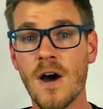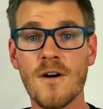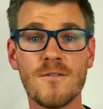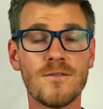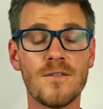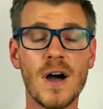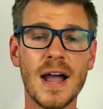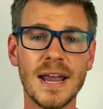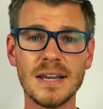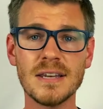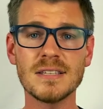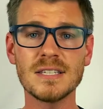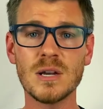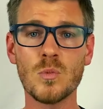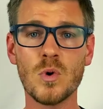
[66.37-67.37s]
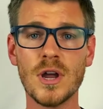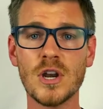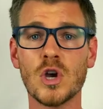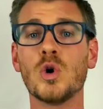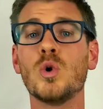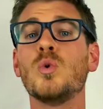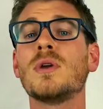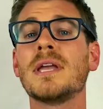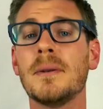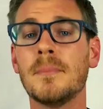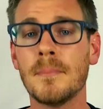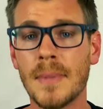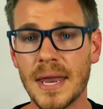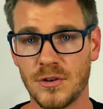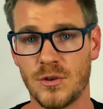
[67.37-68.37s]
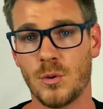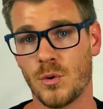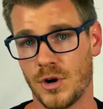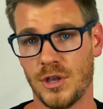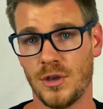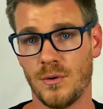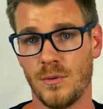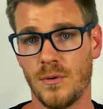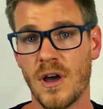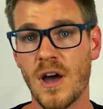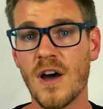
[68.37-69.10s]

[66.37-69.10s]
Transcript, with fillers: Find someone who can mentor you.